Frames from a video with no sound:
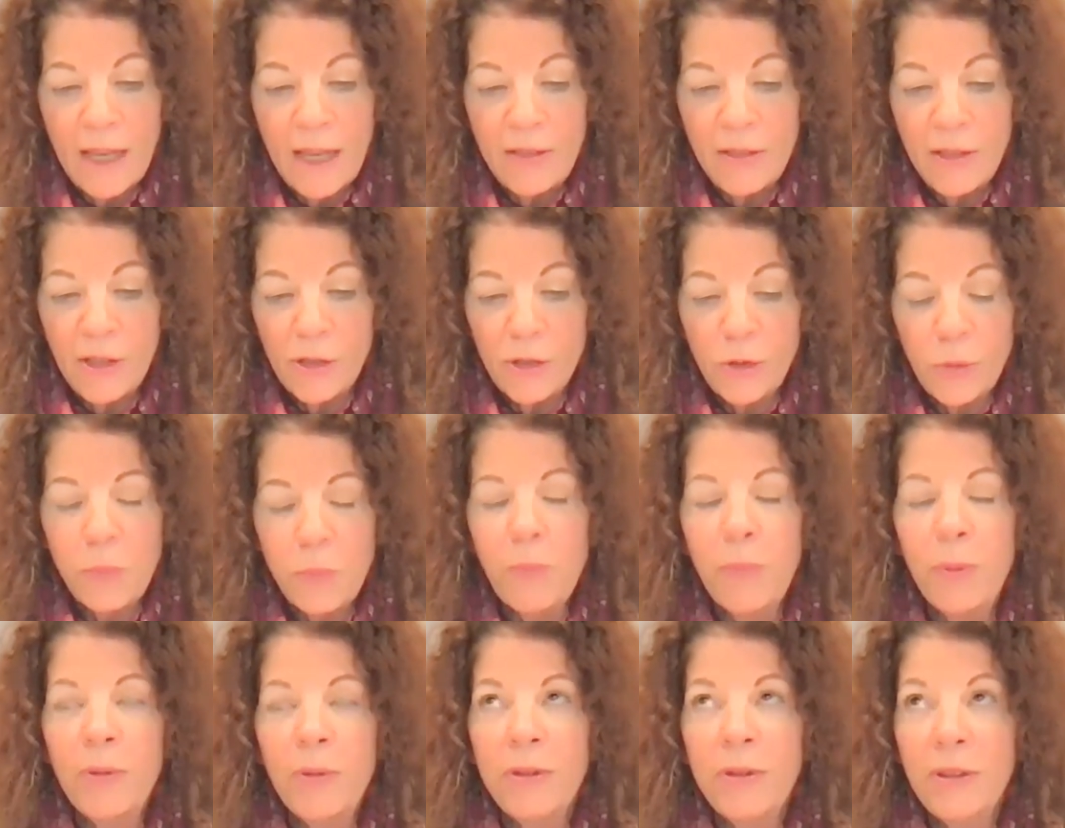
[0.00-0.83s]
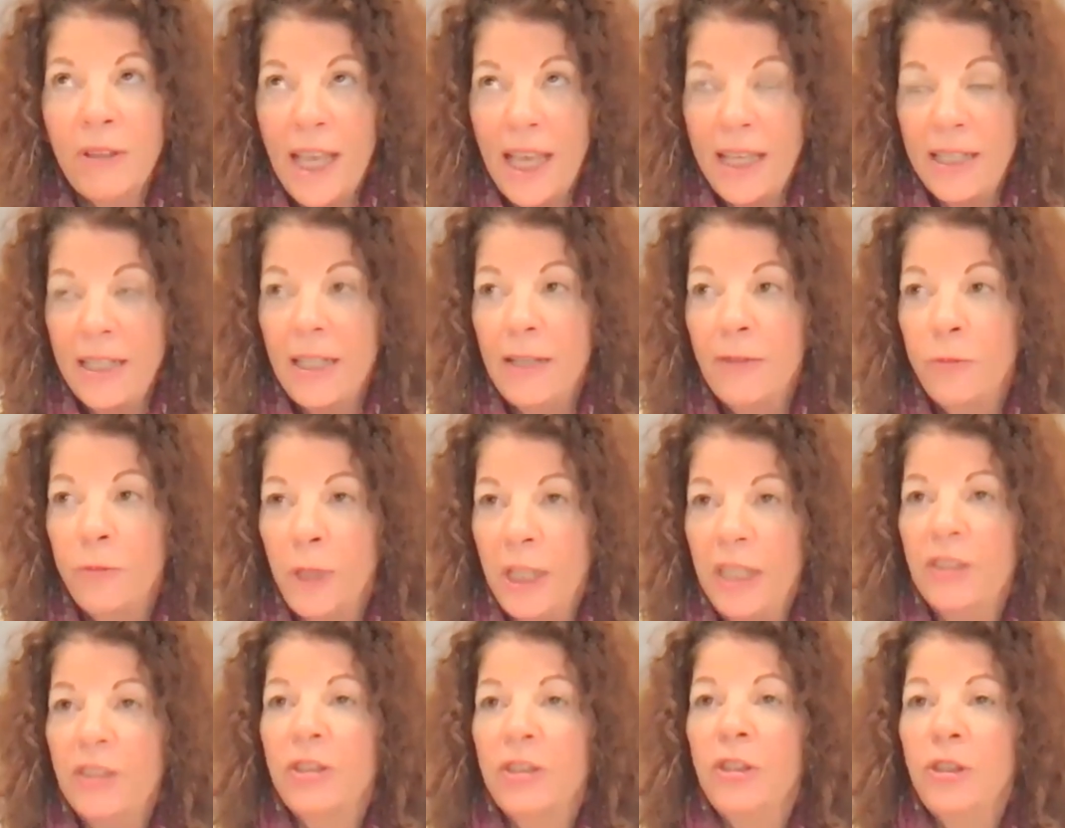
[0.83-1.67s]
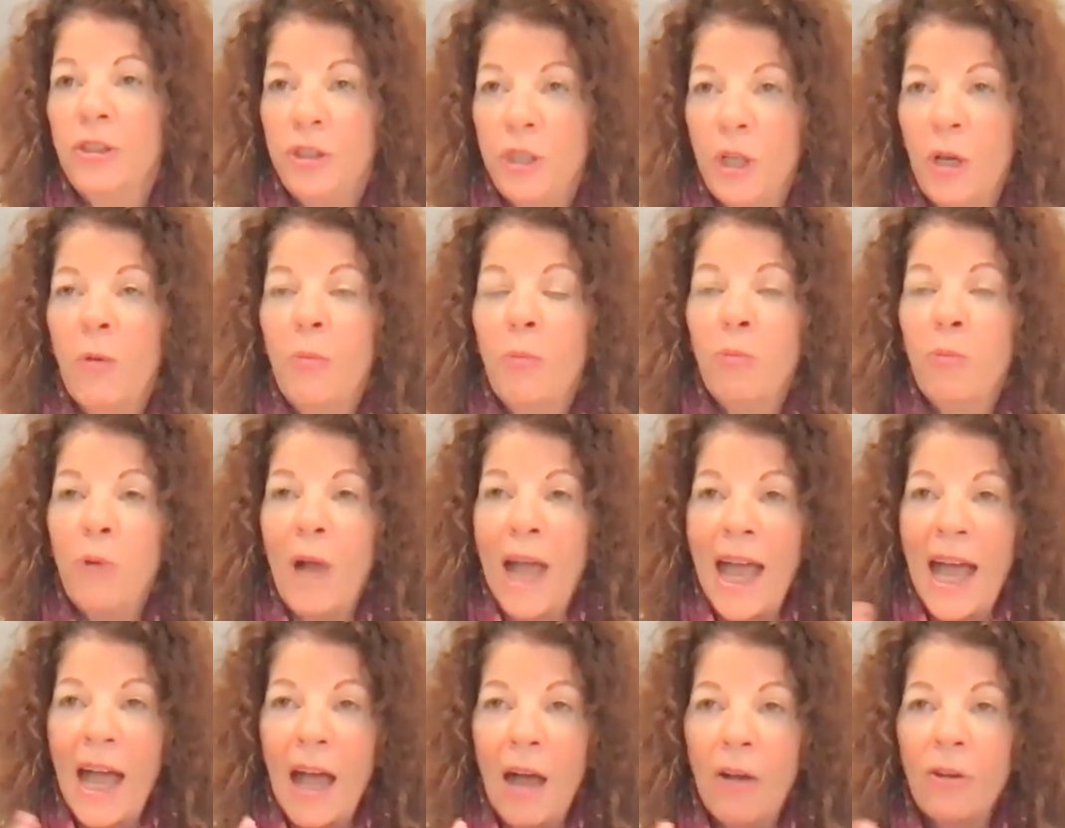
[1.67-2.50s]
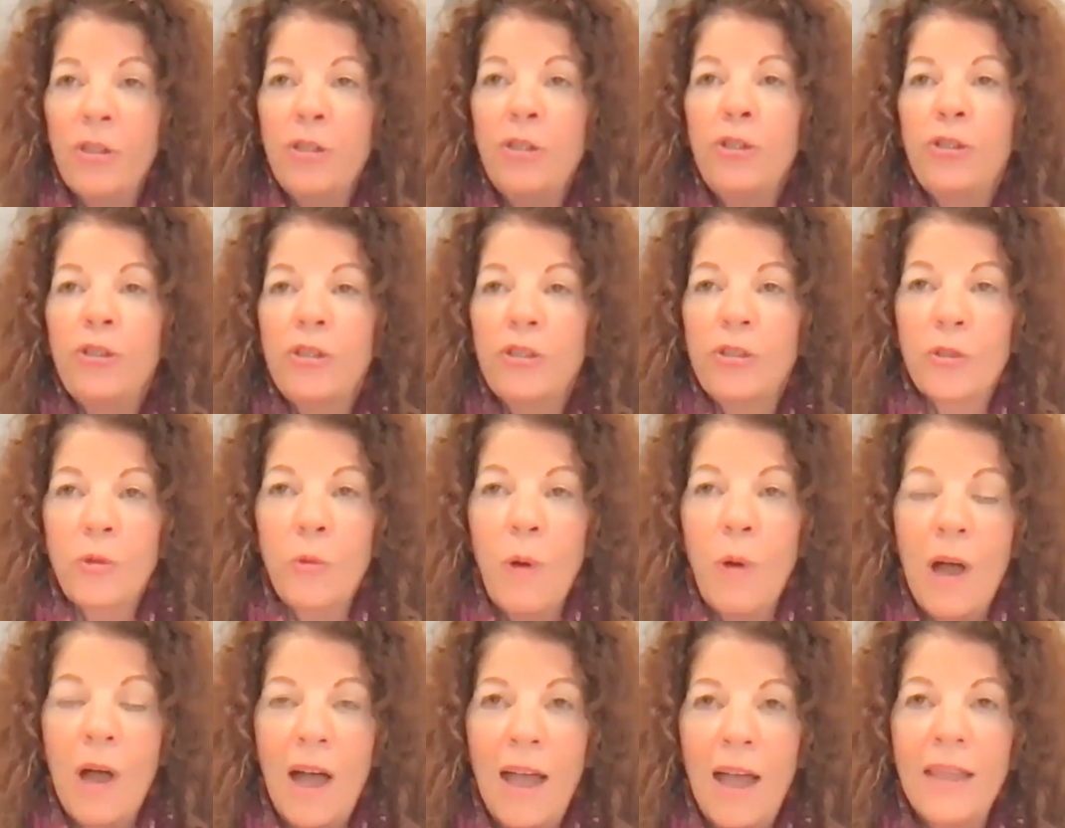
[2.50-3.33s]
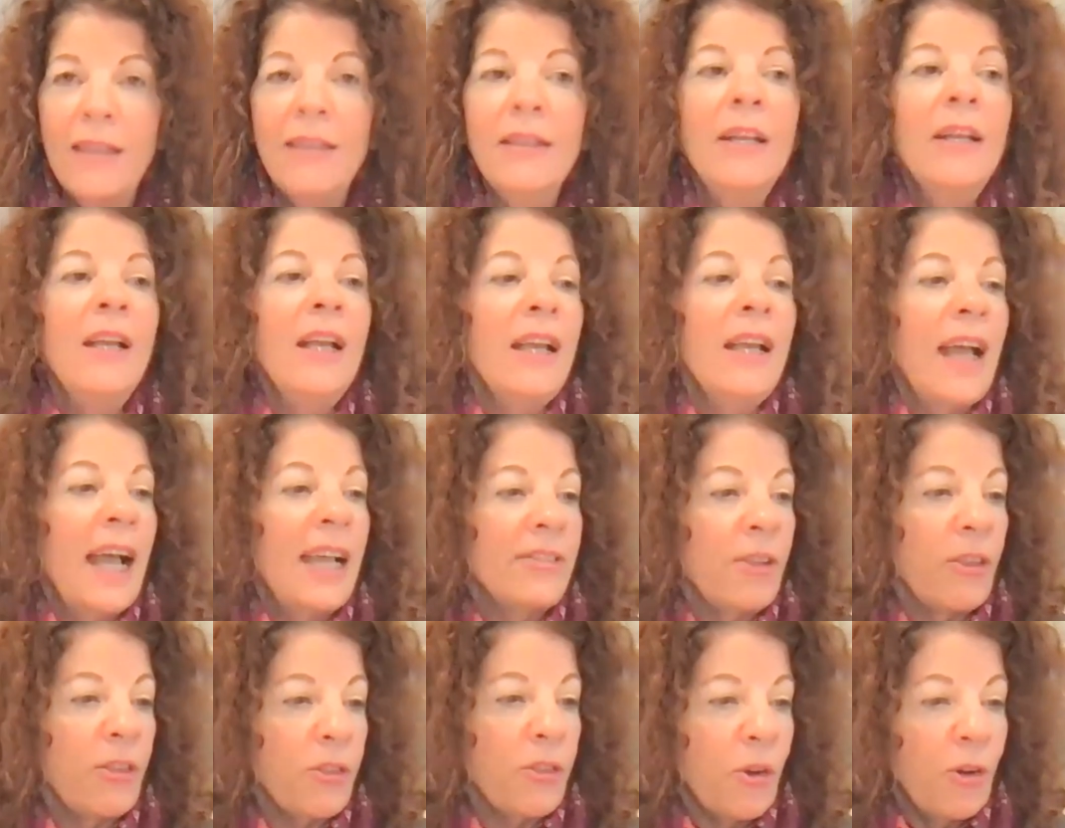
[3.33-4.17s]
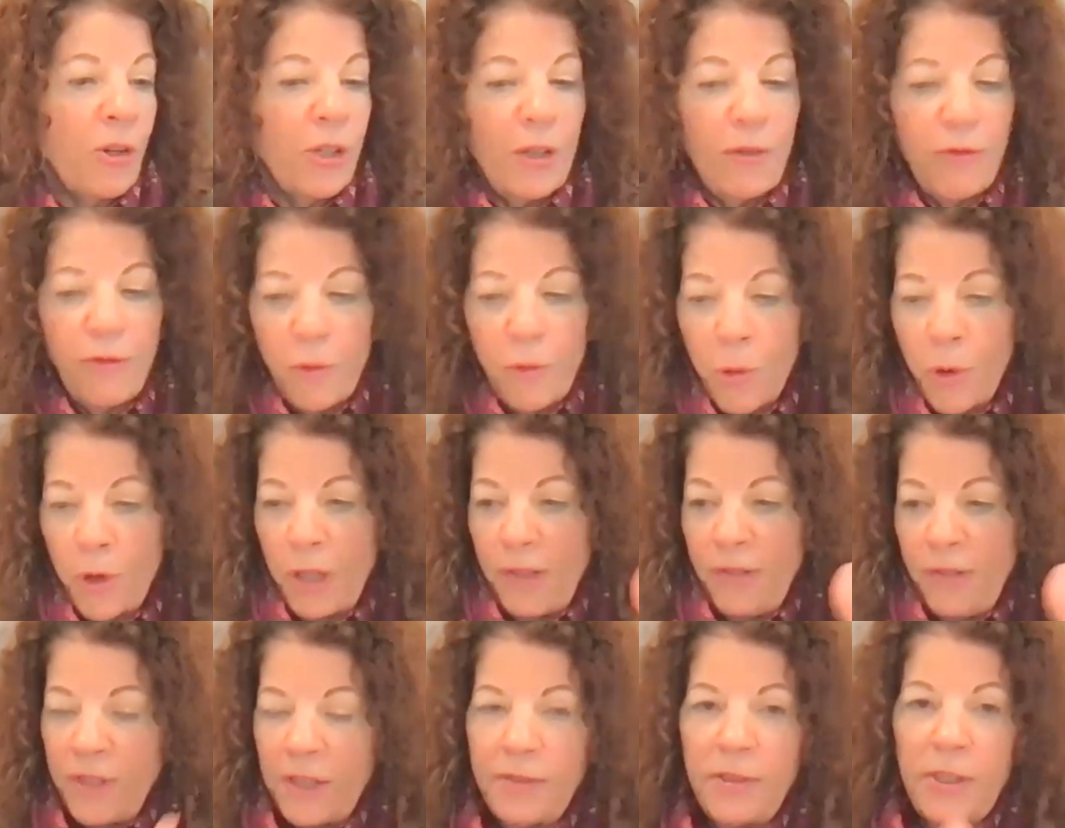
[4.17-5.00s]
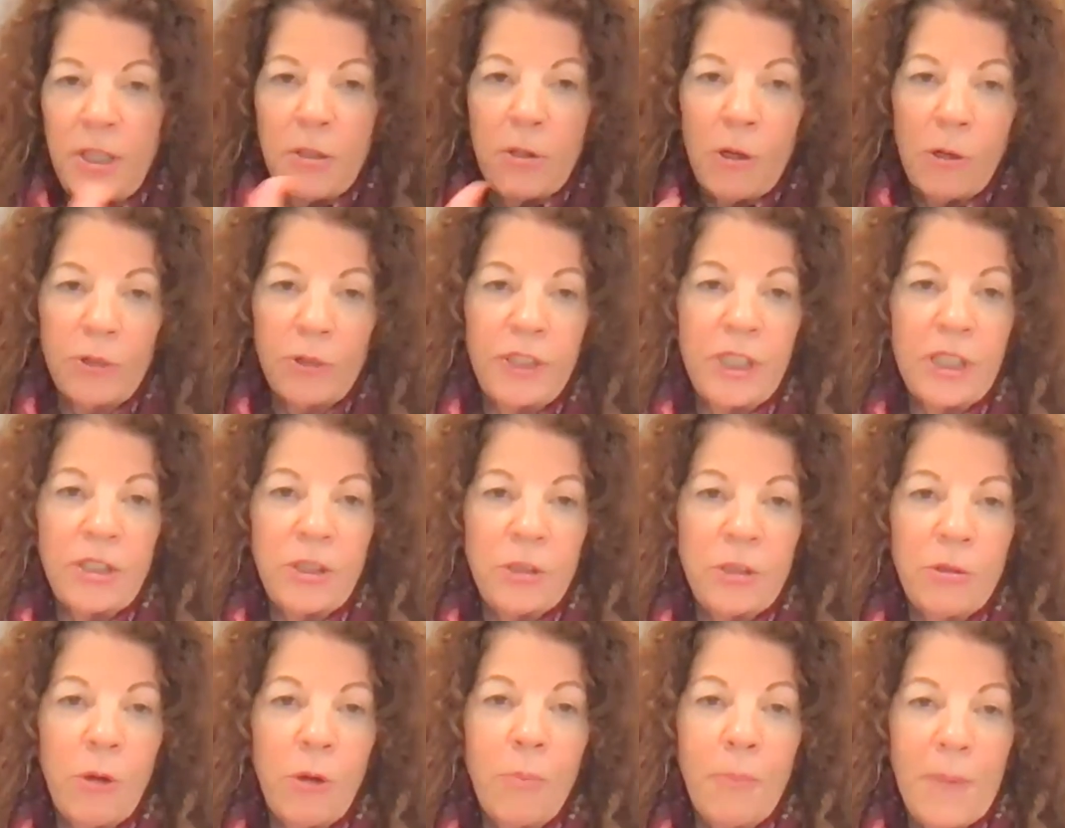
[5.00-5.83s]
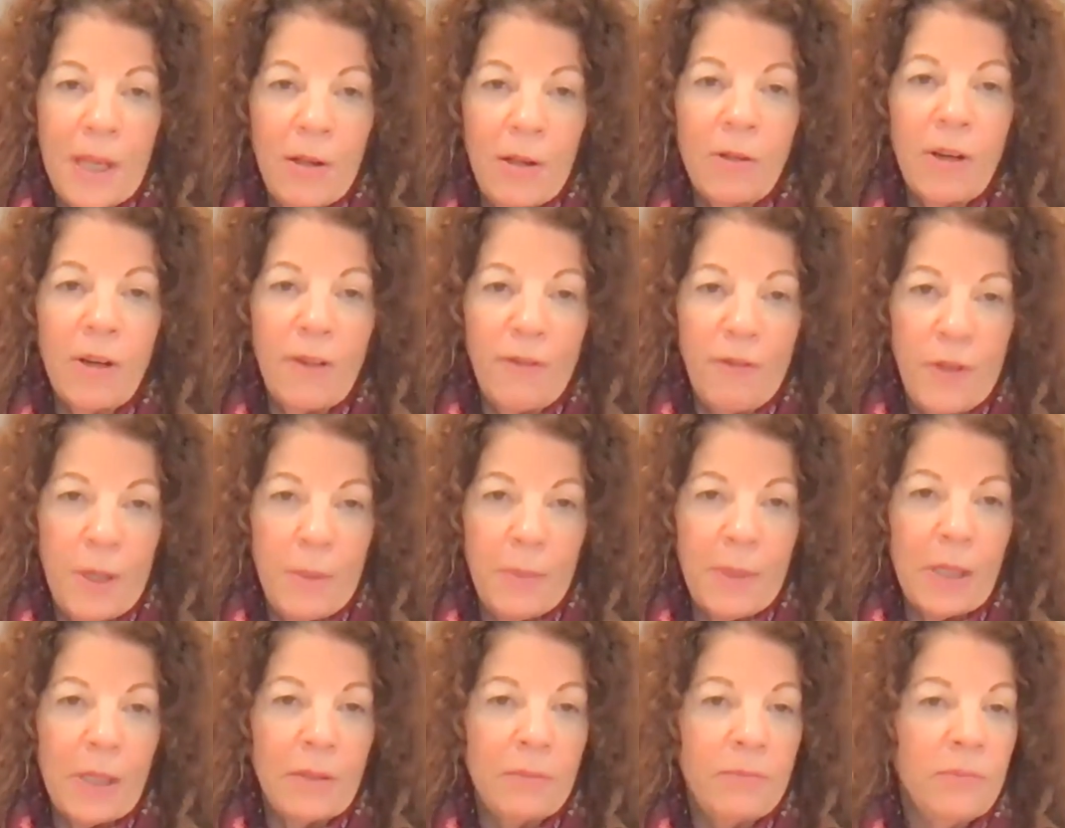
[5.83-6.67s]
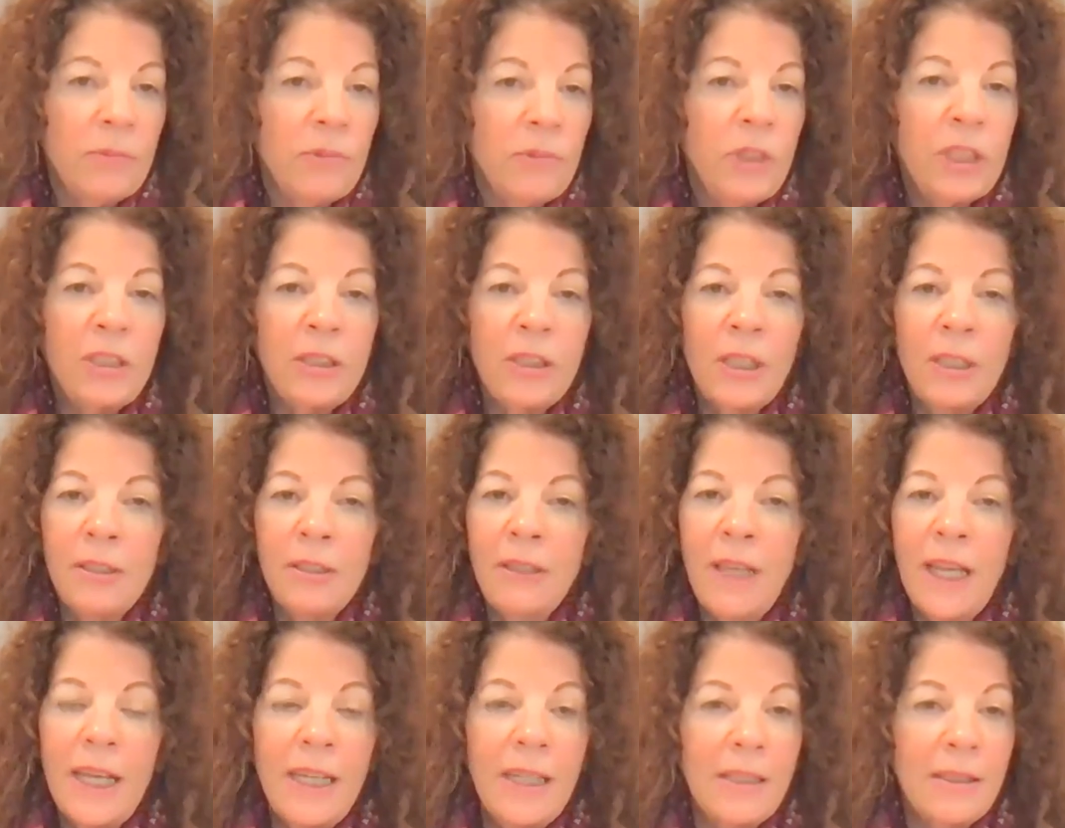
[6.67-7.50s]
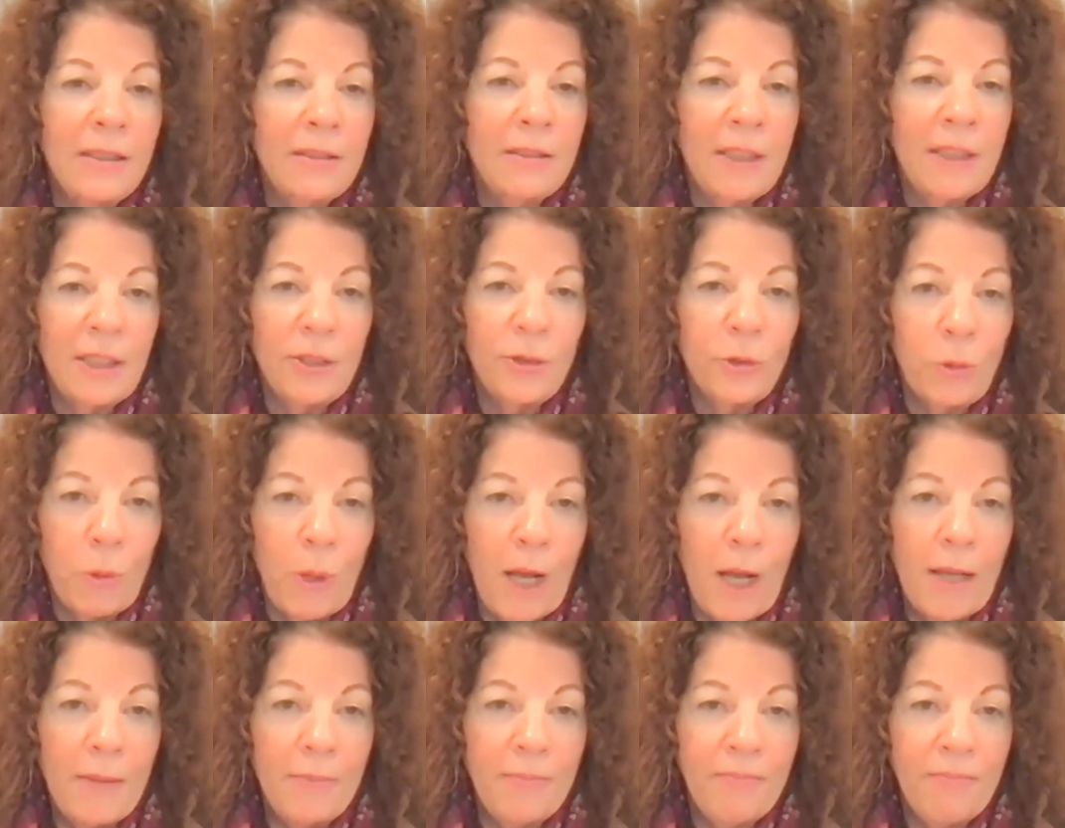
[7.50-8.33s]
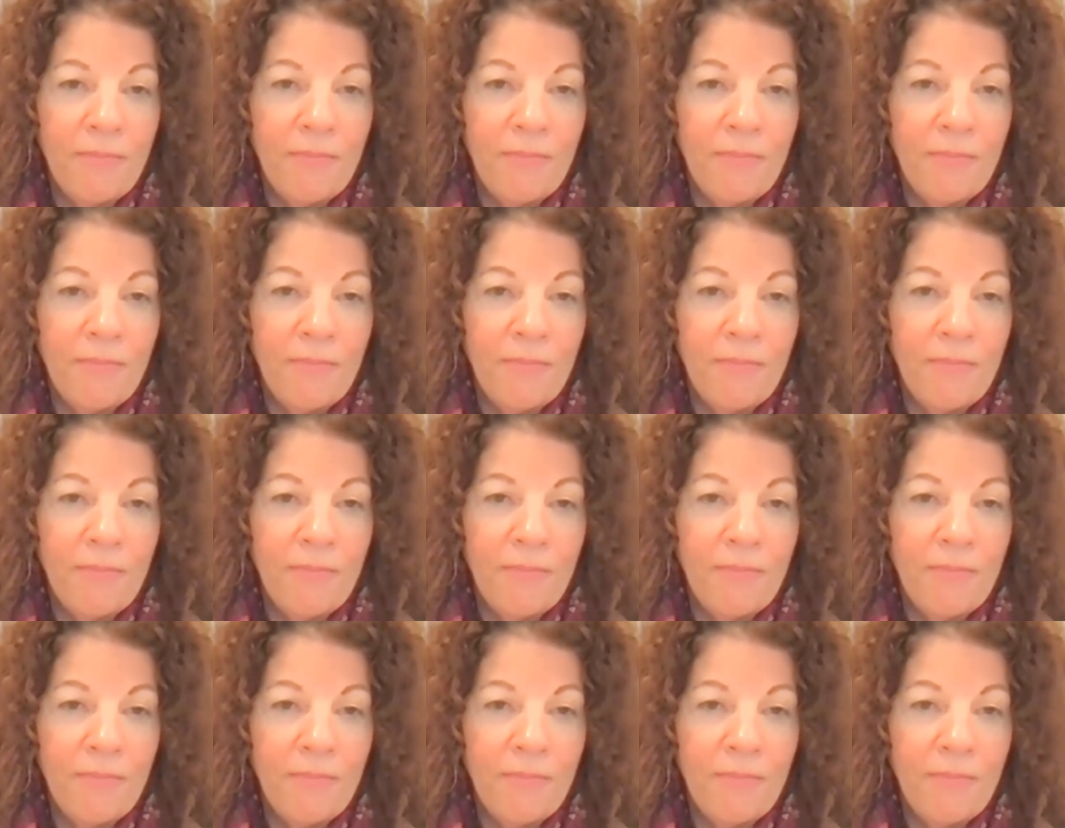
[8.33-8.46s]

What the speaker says: And there's plenty of ways to show how you should squat as a 30, 40, 50-year-old, 60-year-old male or female, just a light little squat.